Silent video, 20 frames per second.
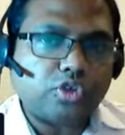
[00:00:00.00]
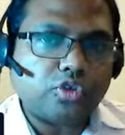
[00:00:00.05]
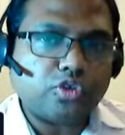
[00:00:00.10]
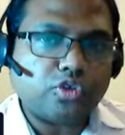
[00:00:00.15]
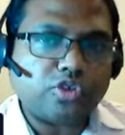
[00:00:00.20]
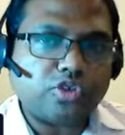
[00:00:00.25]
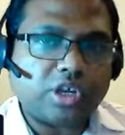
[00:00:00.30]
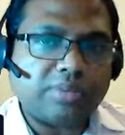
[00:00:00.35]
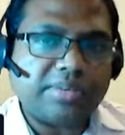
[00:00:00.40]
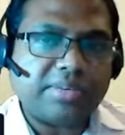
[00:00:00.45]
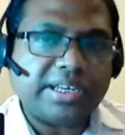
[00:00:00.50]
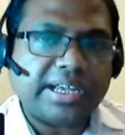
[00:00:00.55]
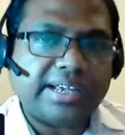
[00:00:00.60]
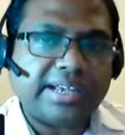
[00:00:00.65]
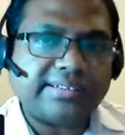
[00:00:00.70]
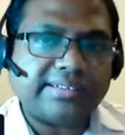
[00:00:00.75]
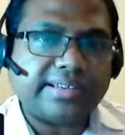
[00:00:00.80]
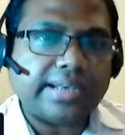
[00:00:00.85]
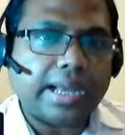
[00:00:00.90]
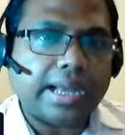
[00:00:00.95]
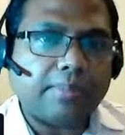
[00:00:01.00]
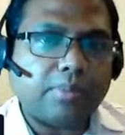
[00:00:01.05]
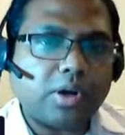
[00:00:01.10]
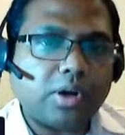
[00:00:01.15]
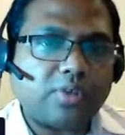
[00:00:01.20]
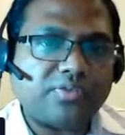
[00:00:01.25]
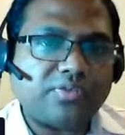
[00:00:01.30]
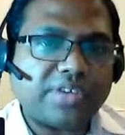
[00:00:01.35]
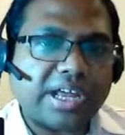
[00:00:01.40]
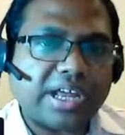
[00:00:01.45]
Social media has a number
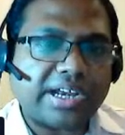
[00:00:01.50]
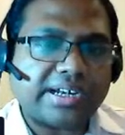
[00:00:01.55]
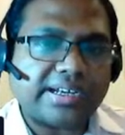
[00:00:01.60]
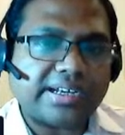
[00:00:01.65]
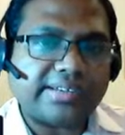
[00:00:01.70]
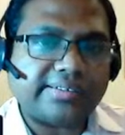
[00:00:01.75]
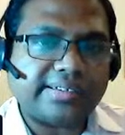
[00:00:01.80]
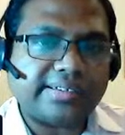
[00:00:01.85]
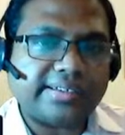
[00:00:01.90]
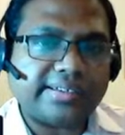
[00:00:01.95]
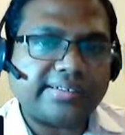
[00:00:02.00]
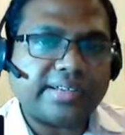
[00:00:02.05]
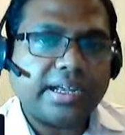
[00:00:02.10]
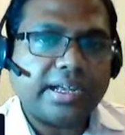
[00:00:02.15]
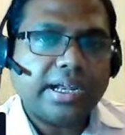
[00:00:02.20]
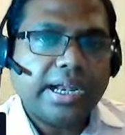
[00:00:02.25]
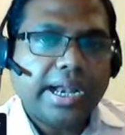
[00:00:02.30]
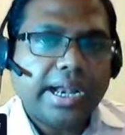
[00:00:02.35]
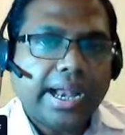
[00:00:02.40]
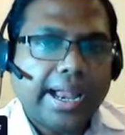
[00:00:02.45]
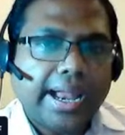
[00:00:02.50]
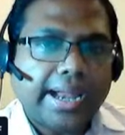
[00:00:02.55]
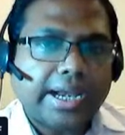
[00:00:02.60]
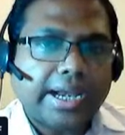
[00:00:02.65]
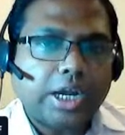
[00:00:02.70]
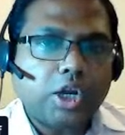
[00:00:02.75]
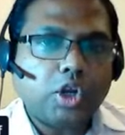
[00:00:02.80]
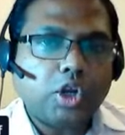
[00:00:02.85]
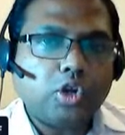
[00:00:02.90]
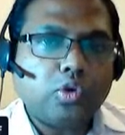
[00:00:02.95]
of characteristics
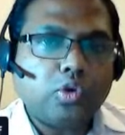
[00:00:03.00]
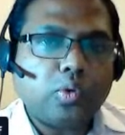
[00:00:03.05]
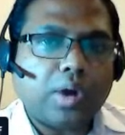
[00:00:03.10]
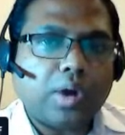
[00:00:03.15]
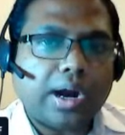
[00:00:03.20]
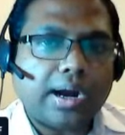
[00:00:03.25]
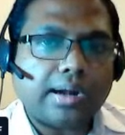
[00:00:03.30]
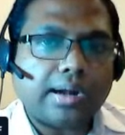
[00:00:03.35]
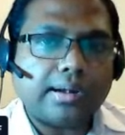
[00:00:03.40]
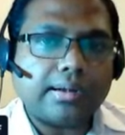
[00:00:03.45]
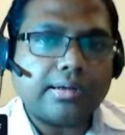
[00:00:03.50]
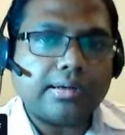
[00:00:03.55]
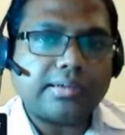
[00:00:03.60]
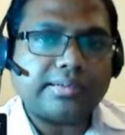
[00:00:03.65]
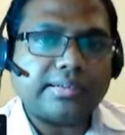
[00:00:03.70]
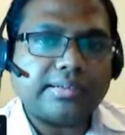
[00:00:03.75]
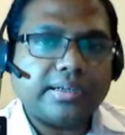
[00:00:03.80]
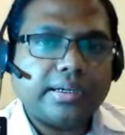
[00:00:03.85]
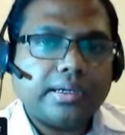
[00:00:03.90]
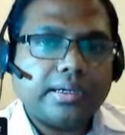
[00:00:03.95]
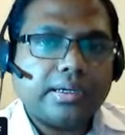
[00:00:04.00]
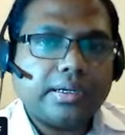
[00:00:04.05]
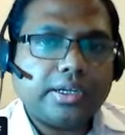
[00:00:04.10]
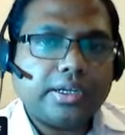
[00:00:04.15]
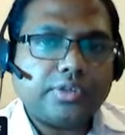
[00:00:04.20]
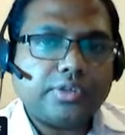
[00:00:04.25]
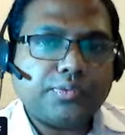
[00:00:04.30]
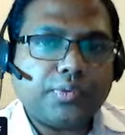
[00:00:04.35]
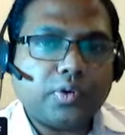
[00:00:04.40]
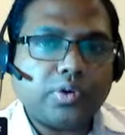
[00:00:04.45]
according to Adler's,
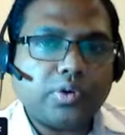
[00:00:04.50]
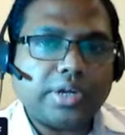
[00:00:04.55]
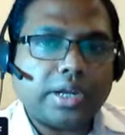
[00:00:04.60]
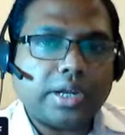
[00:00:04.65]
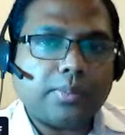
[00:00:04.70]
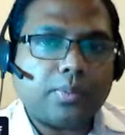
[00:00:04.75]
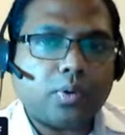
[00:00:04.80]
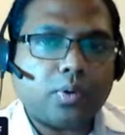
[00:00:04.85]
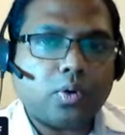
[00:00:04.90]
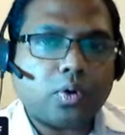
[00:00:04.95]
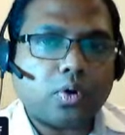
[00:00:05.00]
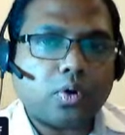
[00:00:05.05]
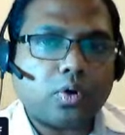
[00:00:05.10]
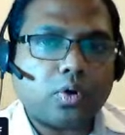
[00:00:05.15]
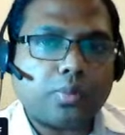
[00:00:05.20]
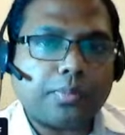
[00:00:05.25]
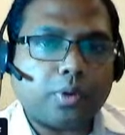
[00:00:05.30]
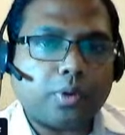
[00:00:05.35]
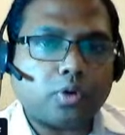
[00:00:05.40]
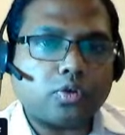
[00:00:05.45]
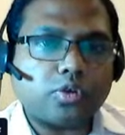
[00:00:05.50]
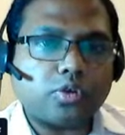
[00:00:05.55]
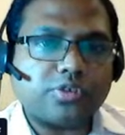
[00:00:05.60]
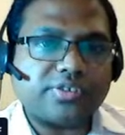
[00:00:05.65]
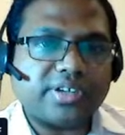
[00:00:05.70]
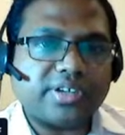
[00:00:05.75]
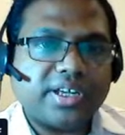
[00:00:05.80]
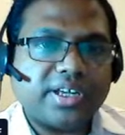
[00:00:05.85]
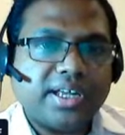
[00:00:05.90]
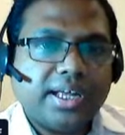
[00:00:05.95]
Resfold and
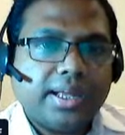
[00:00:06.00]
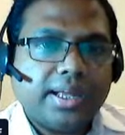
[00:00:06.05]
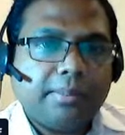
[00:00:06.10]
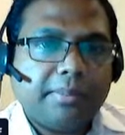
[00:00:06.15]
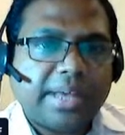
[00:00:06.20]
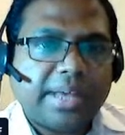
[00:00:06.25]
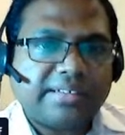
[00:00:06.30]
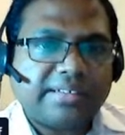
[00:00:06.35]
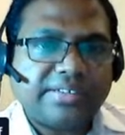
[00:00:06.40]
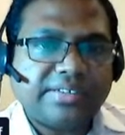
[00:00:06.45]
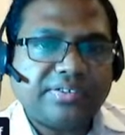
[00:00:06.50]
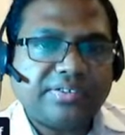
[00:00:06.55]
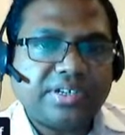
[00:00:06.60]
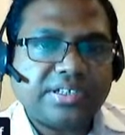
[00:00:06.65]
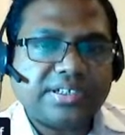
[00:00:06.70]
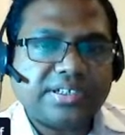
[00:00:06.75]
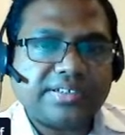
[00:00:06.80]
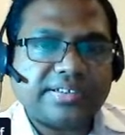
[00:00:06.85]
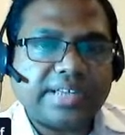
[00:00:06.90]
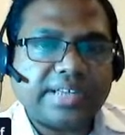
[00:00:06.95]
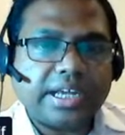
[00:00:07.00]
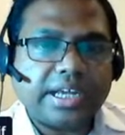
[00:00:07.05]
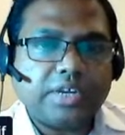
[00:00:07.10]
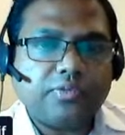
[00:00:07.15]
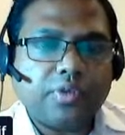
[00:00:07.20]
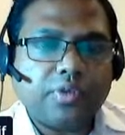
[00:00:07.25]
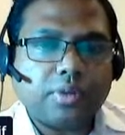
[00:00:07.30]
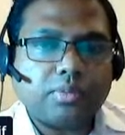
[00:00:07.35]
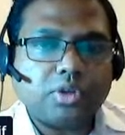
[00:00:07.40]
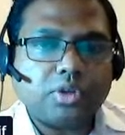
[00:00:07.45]
Proctor's. Message reaches the
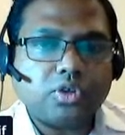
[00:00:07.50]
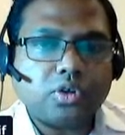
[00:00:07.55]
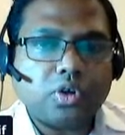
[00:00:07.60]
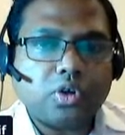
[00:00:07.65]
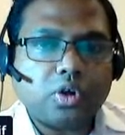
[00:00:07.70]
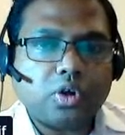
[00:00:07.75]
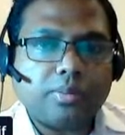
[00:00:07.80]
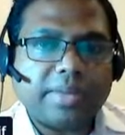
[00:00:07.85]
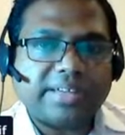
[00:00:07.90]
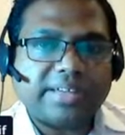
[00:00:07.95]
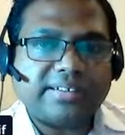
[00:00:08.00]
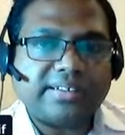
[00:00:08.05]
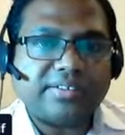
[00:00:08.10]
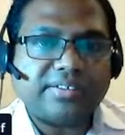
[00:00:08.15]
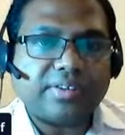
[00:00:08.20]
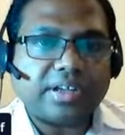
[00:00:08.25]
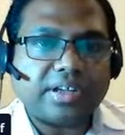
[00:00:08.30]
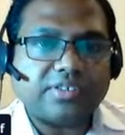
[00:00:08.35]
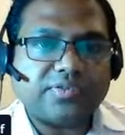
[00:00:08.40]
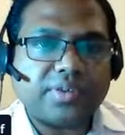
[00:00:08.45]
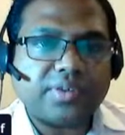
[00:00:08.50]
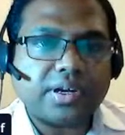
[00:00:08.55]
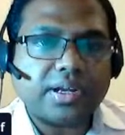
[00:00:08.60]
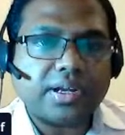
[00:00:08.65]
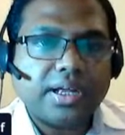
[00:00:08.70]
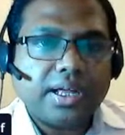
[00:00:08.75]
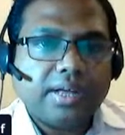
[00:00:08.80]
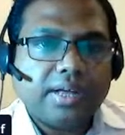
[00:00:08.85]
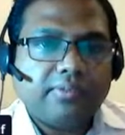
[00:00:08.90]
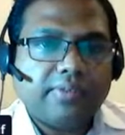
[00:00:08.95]
information or message transfer
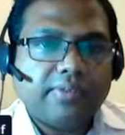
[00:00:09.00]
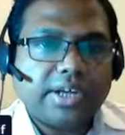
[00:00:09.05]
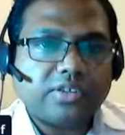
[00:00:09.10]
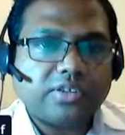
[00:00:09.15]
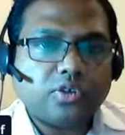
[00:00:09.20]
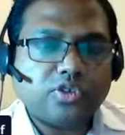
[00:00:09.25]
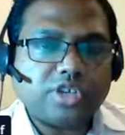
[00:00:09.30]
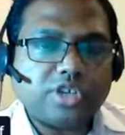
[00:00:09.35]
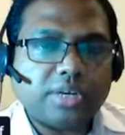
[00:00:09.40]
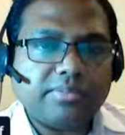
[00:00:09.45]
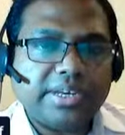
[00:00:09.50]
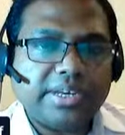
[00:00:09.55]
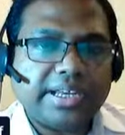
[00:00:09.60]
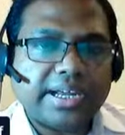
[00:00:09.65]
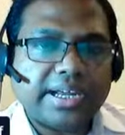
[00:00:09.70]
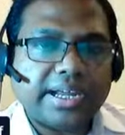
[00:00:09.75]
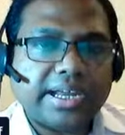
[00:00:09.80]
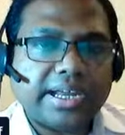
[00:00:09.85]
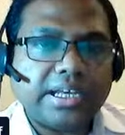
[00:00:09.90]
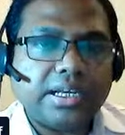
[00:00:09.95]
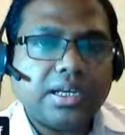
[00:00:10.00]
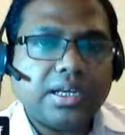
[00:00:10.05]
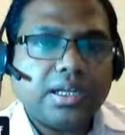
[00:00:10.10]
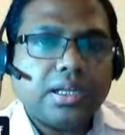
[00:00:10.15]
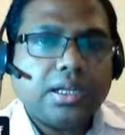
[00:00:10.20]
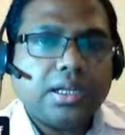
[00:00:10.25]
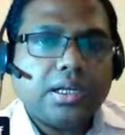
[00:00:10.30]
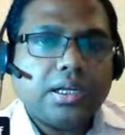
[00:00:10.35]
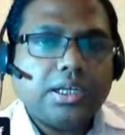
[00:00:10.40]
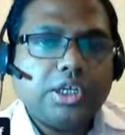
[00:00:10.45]
via social media can
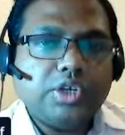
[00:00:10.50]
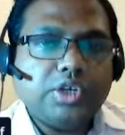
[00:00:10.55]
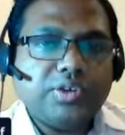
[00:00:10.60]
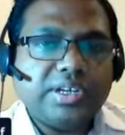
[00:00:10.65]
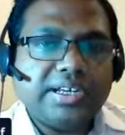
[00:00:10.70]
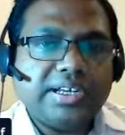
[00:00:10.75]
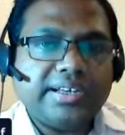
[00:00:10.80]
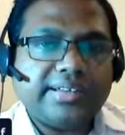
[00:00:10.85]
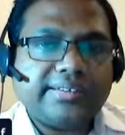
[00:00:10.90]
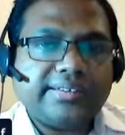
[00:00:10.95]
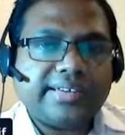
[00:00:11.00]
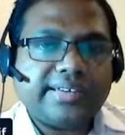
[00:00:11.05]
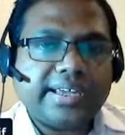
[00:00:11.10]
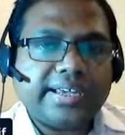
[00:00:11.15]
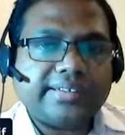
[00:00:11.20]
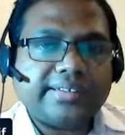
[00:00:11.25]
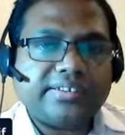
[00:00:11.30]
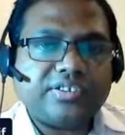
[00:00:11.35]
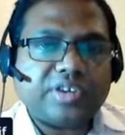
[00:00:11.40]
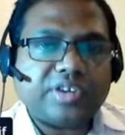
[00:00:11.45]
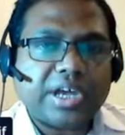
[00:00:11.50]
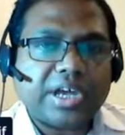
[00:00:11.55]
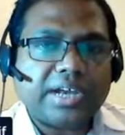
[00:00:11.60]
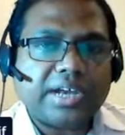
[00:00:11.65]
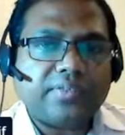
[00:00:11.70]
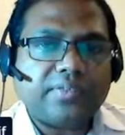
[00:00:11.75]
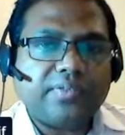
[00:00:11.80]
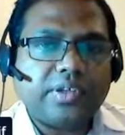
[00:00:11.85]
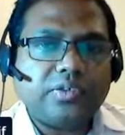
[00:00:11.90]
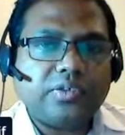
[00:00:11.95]
utilities text,
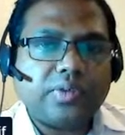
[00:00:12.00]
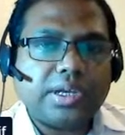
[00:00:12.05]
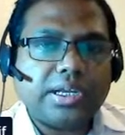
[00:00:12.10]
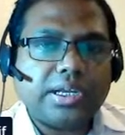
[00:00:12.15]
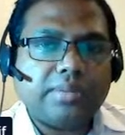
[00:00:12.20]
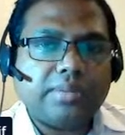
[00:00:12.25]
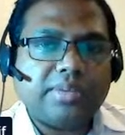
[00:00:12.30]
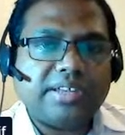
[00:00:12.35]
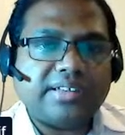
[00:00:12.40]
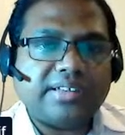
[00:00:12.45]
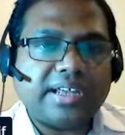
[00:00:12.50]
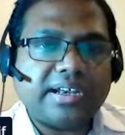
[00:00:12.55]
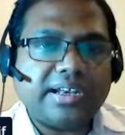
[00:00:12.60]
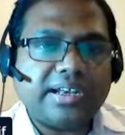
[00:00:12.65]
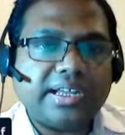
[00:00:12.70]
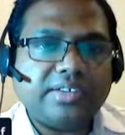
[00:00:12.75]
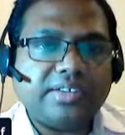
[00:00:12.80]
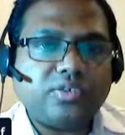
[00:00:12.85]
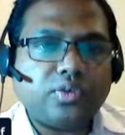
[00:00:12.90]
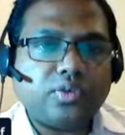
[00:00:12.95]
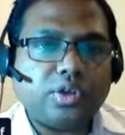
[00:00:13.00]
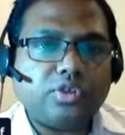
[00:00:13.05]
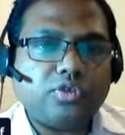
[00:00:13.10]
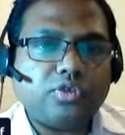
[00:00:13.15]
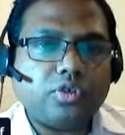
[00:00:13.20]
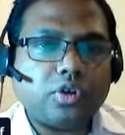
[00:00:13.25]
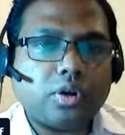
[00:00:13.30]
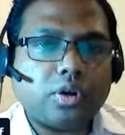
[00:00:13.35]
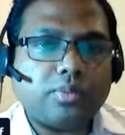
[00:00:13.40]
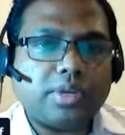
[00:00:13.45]
chat, visual image and links to
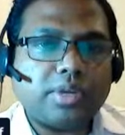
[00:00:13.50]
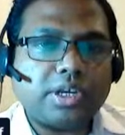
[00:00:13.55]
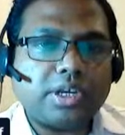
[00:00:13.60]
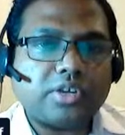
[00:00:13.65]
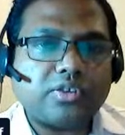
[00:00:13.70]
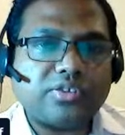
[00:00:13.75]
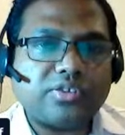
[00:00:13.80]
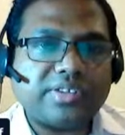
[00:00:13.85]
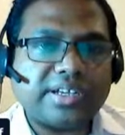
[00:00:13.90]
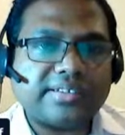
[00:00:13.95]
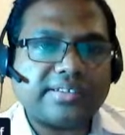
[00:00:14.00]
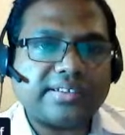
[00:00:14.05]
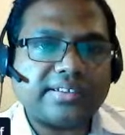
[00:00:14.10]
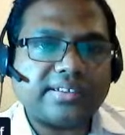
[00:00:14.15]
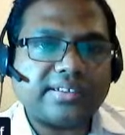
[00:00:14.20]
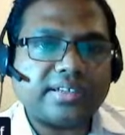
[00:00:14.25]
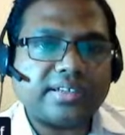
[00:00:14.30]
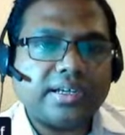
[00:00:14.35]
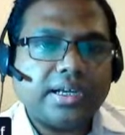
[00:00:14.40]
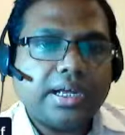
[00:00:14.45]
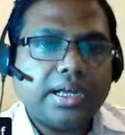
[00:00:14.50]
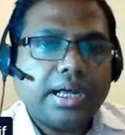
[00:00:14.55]
ensure communication success.